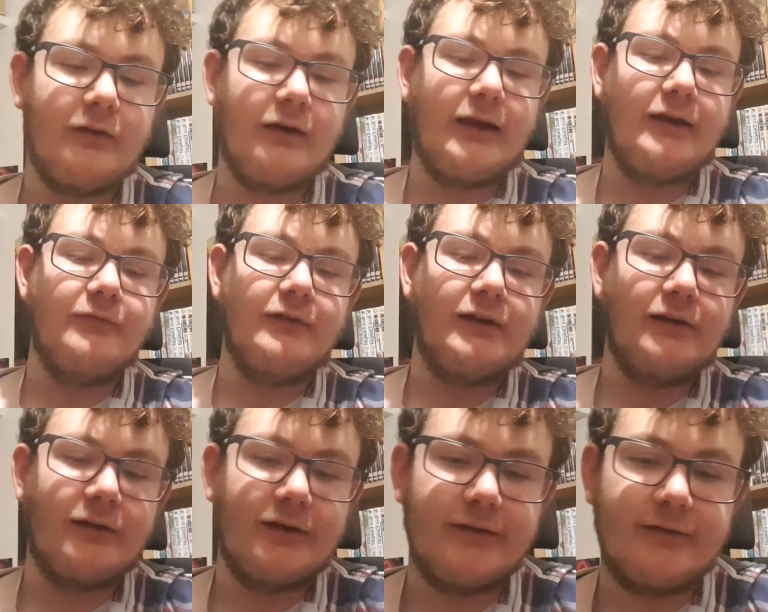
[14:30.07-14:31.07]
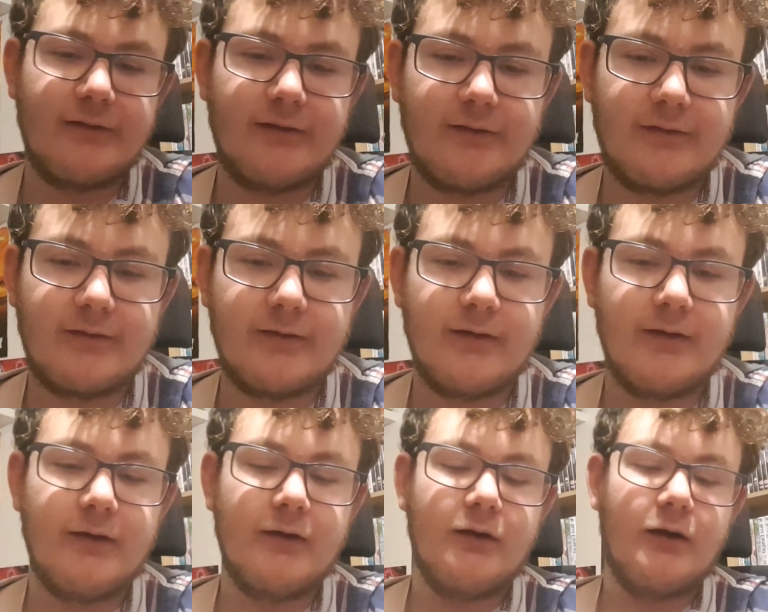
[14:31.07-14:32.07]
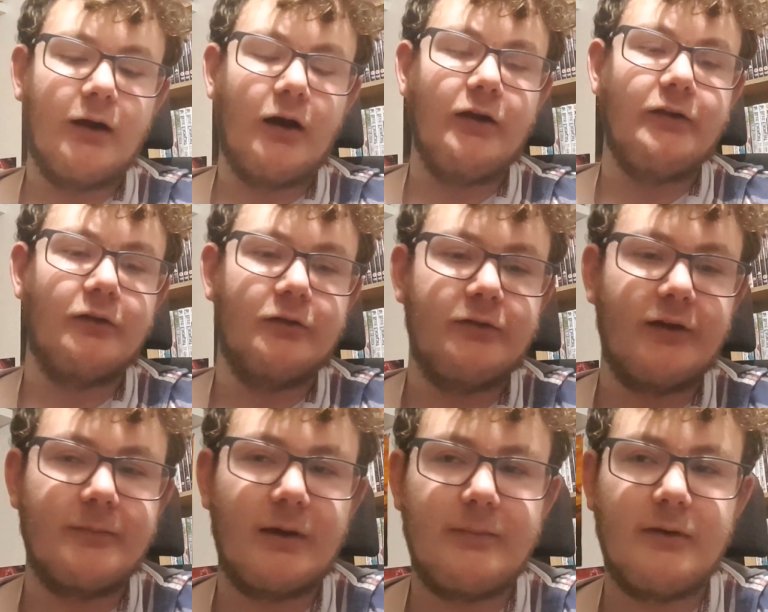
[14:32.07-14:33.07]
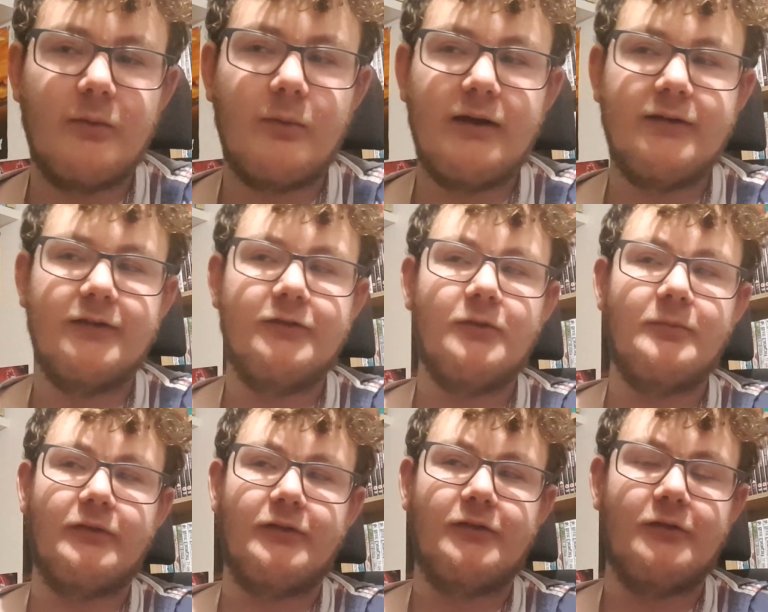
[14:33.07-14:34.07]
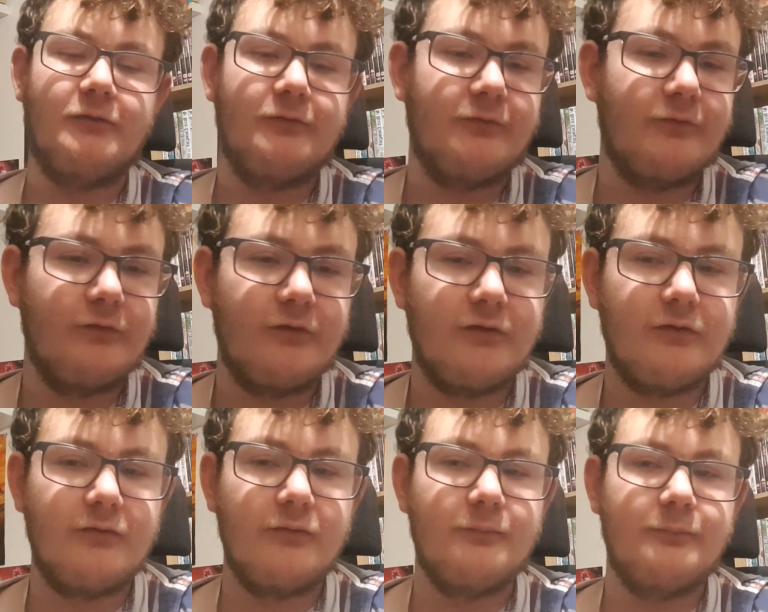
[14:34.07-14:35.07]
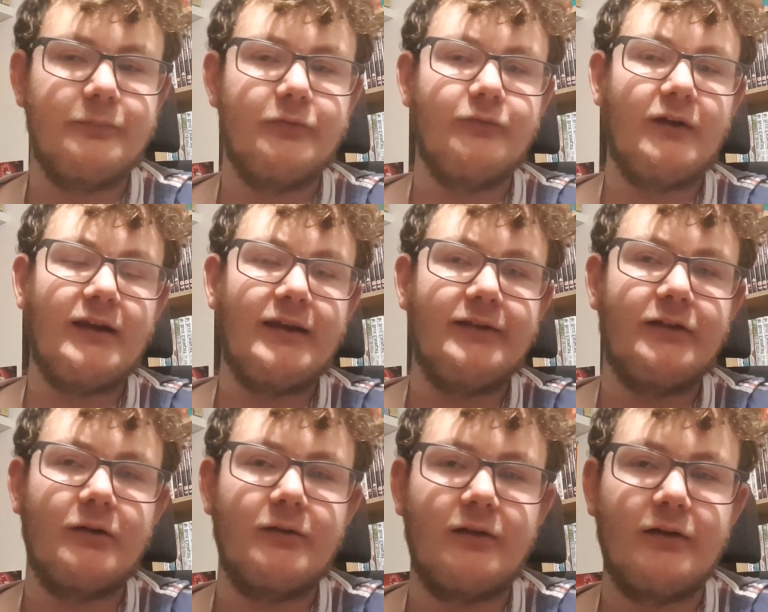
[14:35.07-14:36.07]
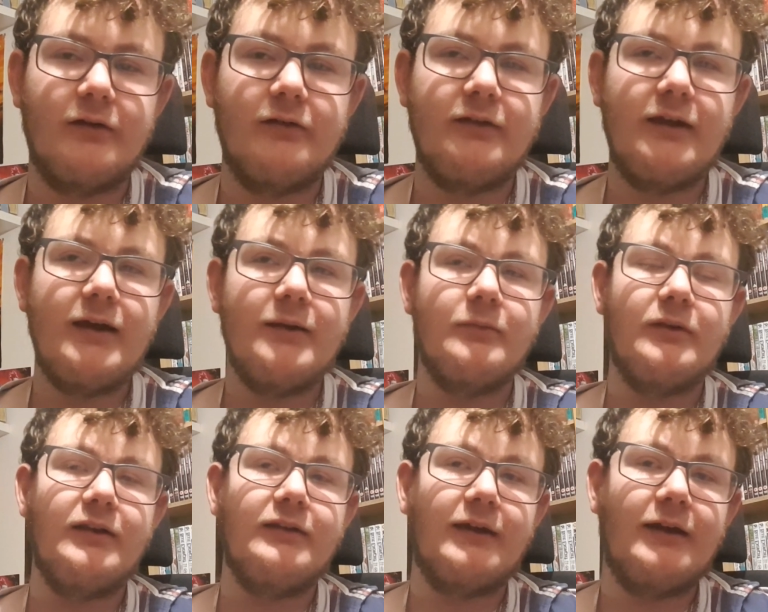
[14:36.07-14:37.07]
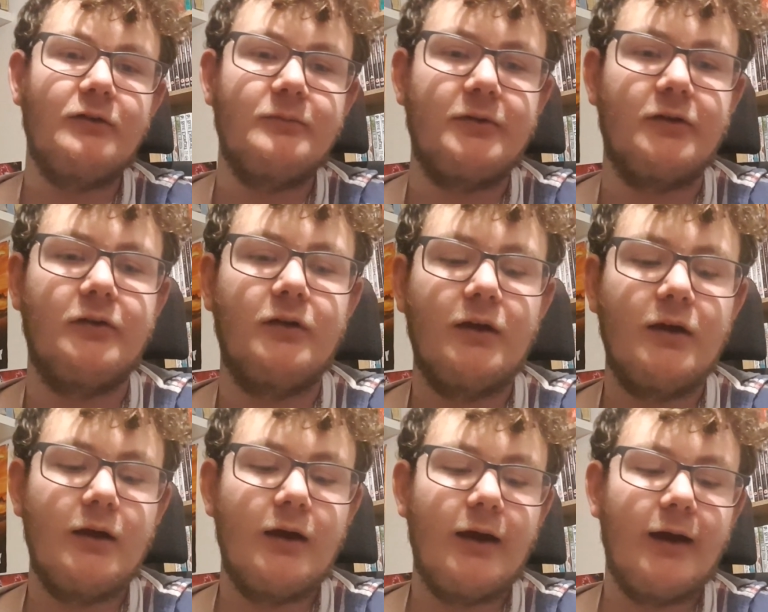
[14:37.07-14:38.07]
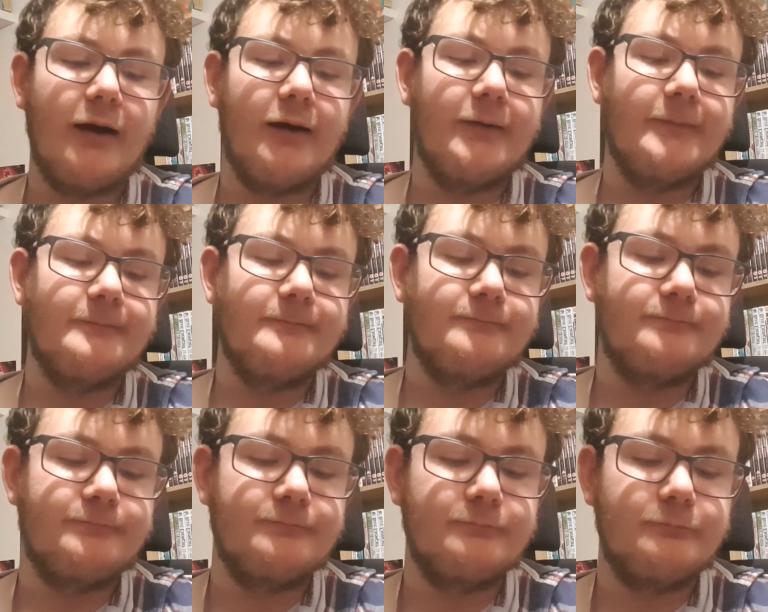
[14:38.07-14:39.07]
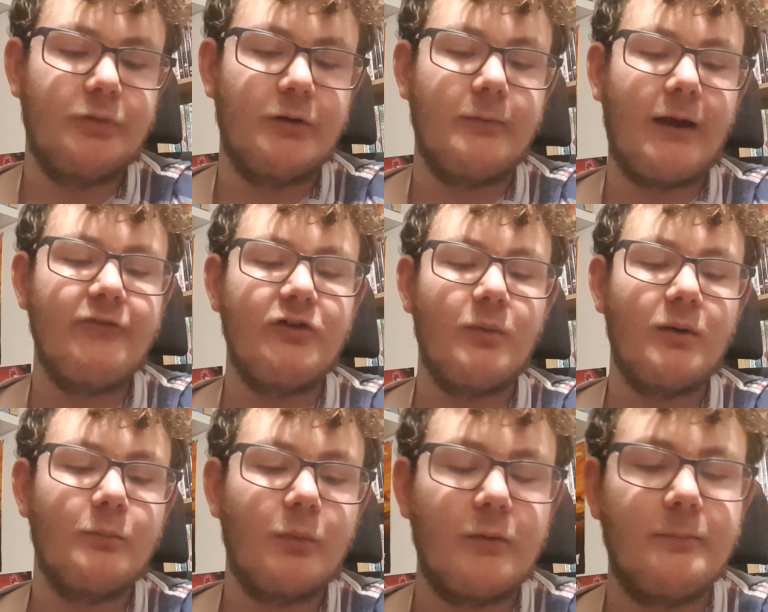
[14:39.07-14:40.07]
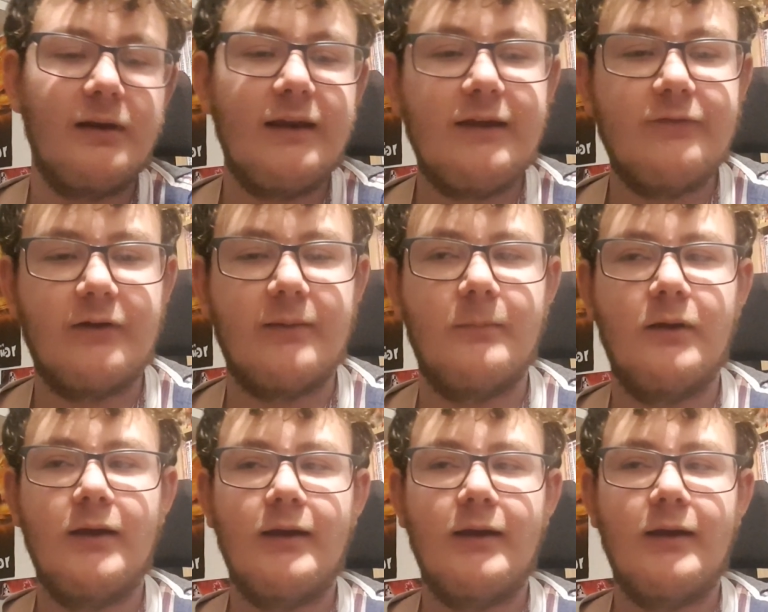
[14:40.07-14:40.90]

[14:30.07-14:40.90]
he realises, there may be a way to stop this. So then he's going like, yeah, we need to help you. But everyone won't believe him.